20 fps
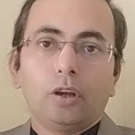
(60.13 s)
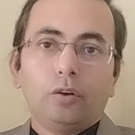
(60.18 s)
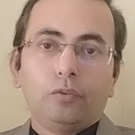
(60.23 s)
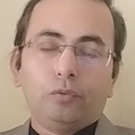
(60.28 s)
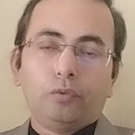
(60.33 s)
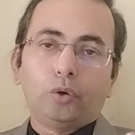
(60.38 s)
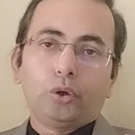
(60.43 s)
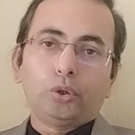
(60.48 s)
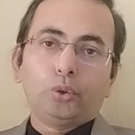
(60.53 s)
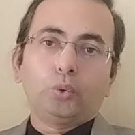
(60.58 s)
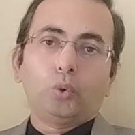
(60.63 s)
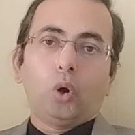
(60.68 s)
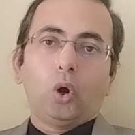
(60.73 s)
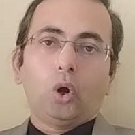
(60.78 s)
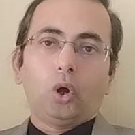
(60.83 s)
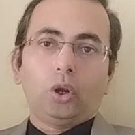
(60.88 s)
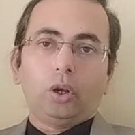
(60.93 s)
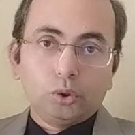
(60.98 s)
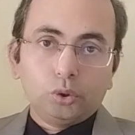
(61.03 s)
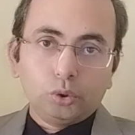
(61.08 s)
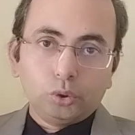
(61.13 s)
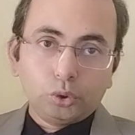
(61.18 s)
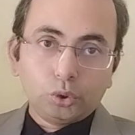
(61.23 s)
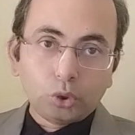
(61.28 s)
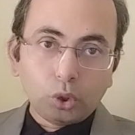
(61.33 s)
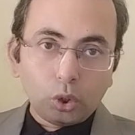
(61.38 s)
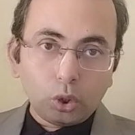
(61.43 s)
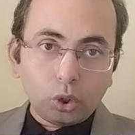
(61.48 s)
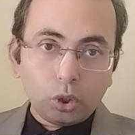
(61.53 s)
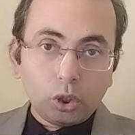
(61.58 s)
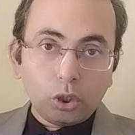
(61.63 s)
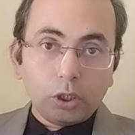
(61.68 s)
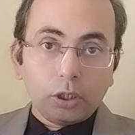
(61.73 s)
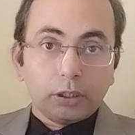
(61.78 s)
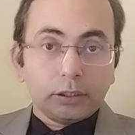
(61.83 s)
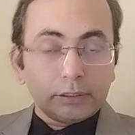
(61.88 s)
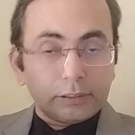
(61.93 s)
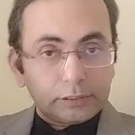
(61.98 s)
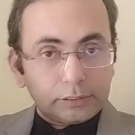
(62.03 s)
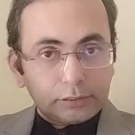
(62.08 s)
for you all. So
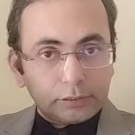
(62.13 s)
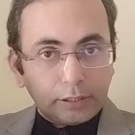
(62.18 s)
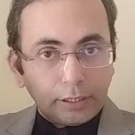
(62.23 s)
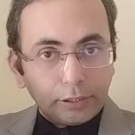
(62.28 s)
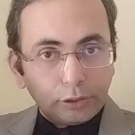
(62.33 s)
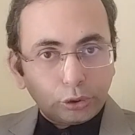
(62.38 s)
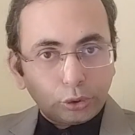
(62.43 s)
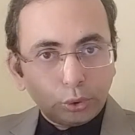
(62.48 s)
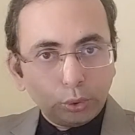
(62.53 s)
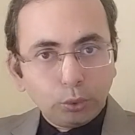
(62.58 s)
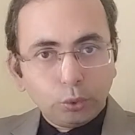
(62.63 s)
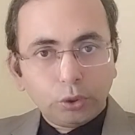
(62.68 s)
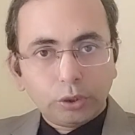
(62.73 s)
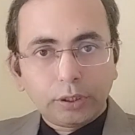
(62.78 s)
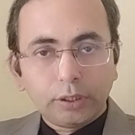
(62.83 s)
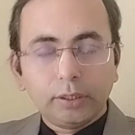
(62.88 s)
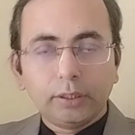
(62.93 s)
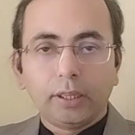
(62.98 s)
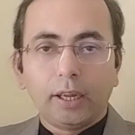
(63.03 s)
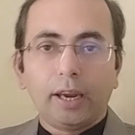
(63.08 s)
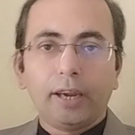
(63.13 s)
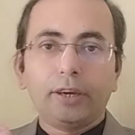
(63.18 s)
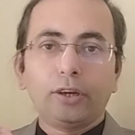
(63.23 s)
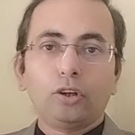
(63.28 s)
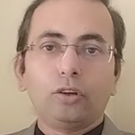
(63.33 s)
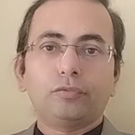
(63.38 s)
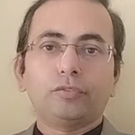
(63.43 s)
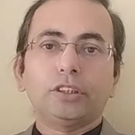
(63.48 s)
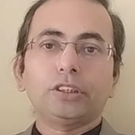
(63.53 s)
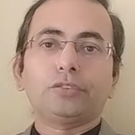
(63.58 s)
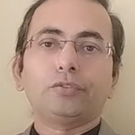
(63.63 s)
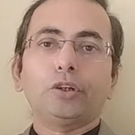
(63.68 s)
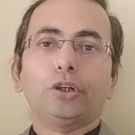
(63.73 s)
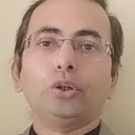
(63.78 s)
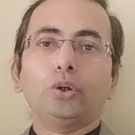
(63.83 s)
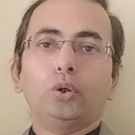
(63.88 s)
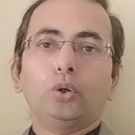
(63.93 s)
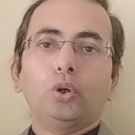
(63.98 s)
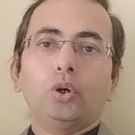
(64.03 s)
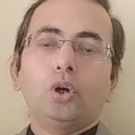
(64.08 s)
stay tuned till the end of this
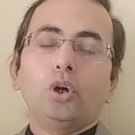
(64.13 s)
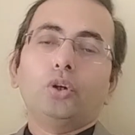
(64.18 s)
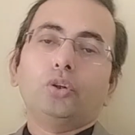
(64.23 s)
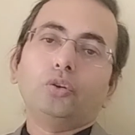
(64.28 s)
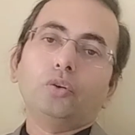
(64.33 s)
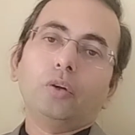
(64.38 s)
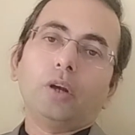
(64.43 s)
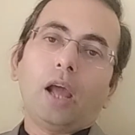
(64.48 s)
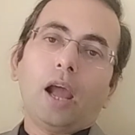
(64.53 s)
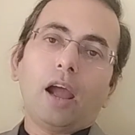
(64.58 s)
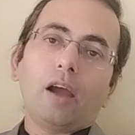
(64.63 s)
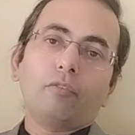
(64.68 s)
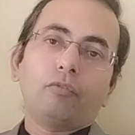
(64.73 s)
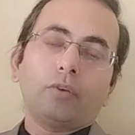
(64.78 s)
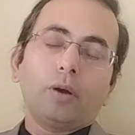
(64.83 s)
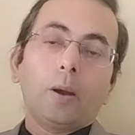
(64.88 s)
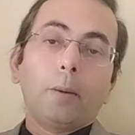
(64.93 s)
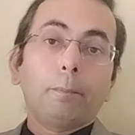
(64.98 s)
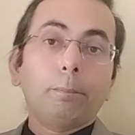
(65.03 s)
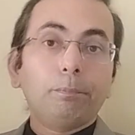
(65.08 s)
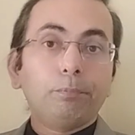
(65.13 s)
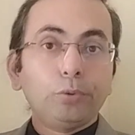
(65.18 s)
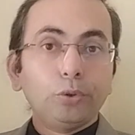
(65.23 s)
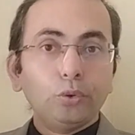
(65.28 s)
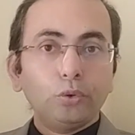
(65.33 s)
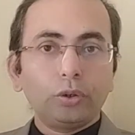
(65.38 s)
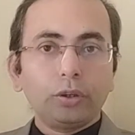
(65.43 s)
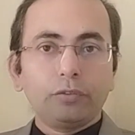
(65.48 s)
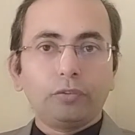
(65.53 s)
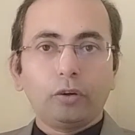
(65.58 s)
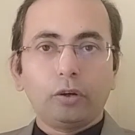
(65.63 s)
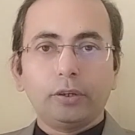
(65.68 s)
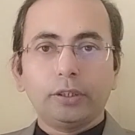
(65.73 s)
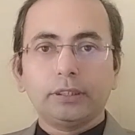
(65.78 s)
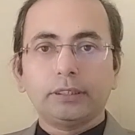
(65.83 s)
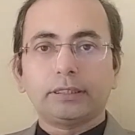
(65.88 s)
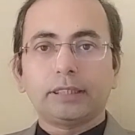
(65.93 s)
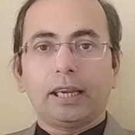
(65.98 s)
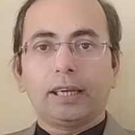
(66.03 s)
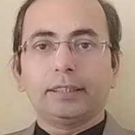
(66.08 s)
video. You will have beautiful
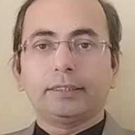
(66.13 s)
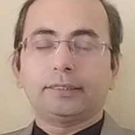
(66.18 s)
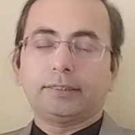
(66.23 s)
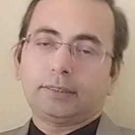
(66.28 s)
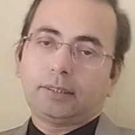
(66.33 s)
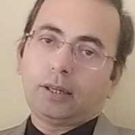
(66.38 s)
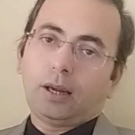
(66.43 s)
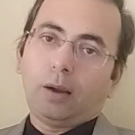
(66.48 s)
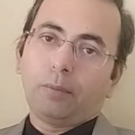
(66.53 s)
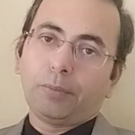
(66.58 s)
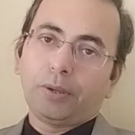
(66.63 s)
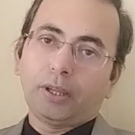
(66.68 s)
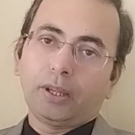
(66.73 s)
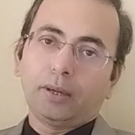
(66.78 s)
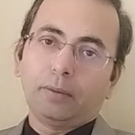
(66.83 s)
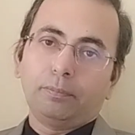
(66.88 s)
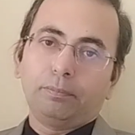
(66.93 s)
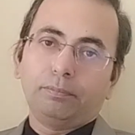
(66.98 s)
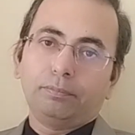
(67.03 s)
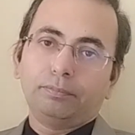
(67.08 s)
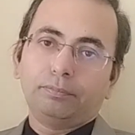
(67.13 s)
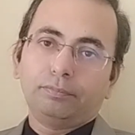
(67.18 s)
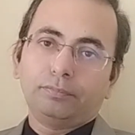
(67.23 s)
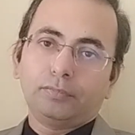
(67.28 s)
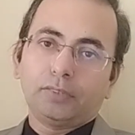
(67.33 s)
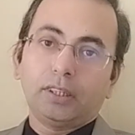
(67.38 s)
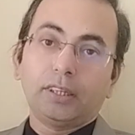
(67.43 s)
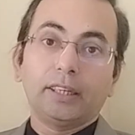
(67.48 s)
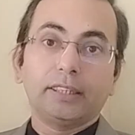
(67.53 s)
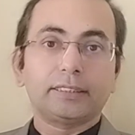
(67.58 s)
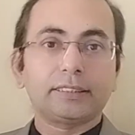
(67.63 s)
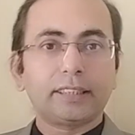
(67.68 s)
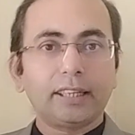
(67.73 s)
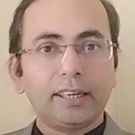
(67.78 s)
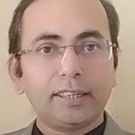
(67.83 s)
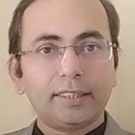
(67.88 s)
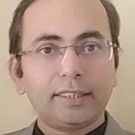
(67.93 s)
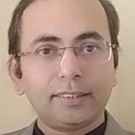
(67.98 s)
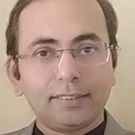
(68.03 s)
insights coming up. Let's get